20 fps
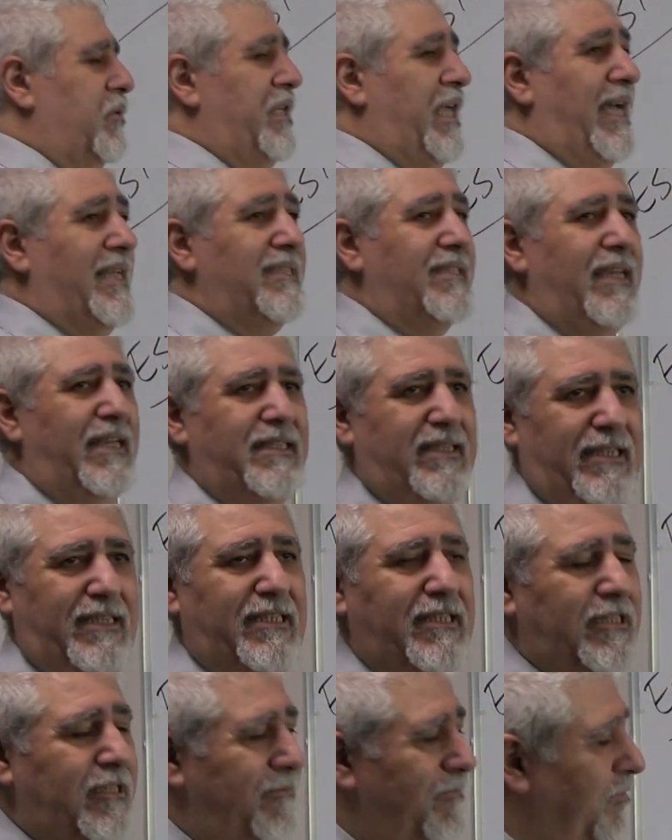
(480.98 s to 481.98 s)
would I say
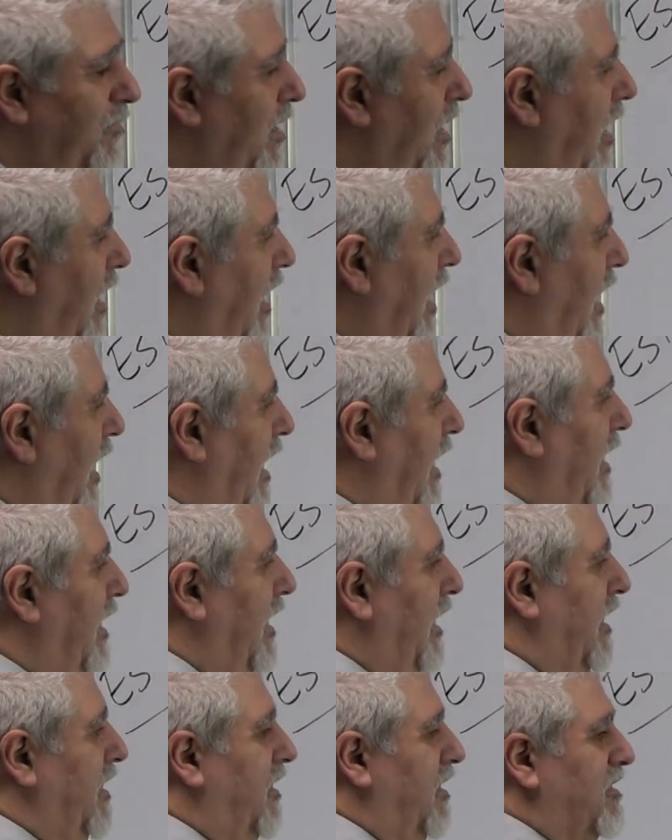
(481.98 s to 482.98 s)
this?
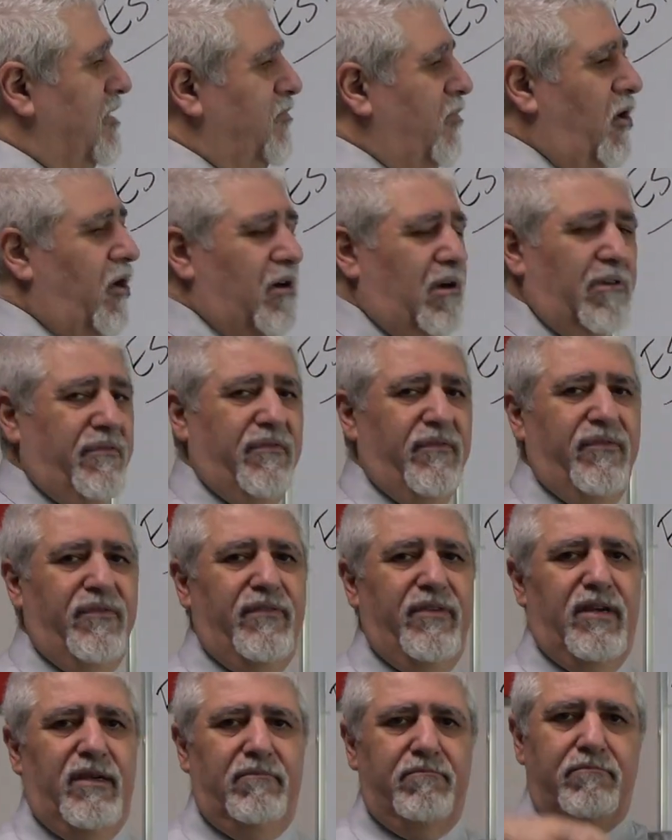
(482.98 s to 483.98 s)
It is more
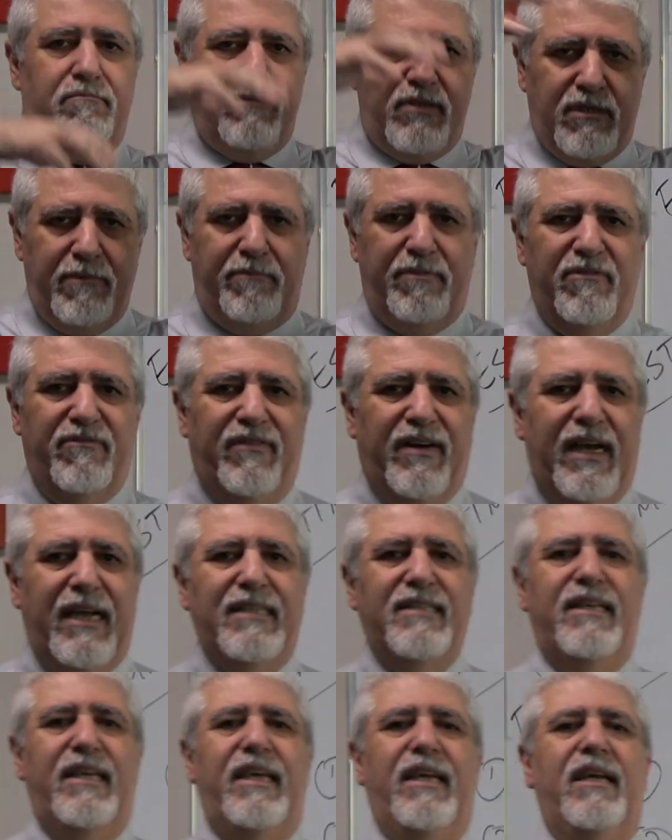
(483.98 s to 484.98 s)
of
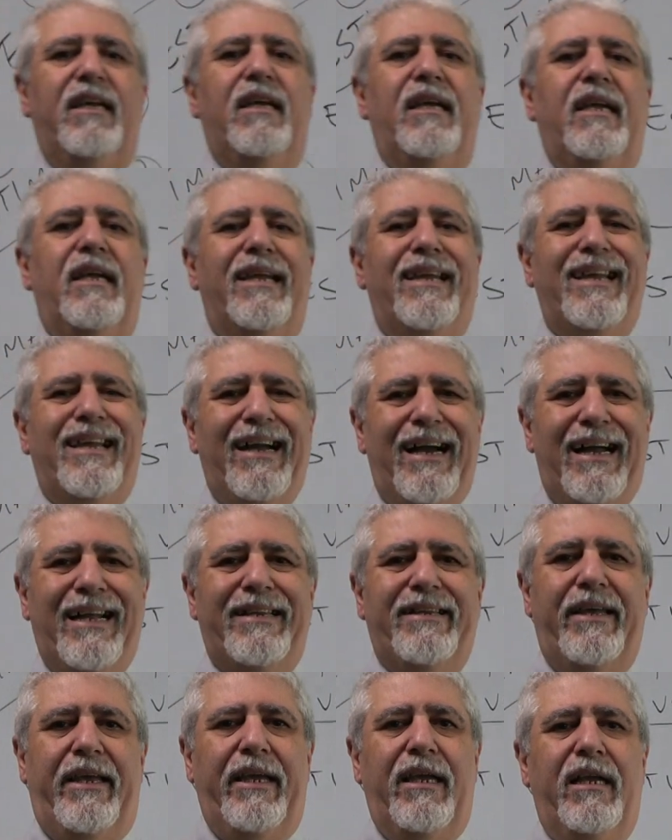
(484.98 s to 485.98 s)
supervising,
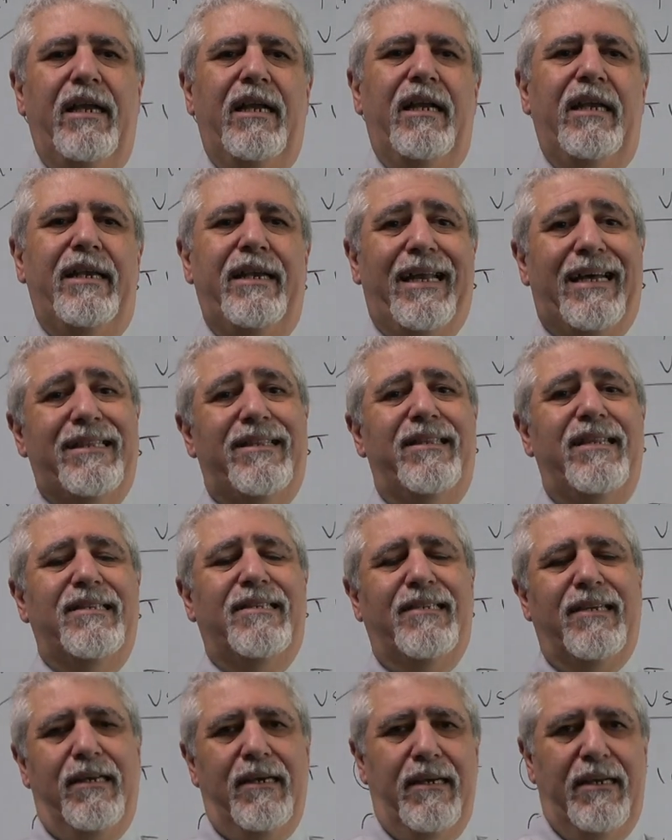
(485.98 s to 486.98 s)
guiding, not
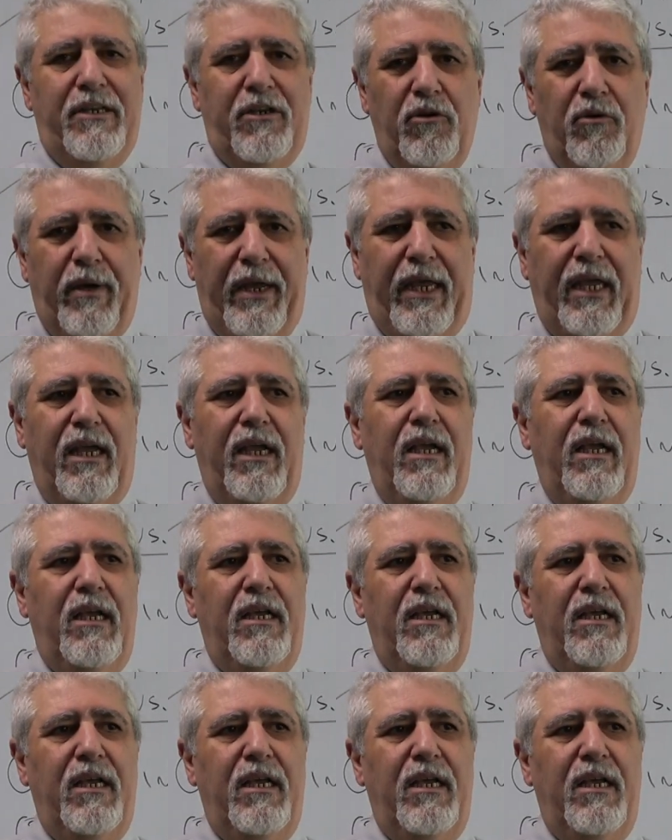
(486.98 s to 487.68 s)
necessarily doing.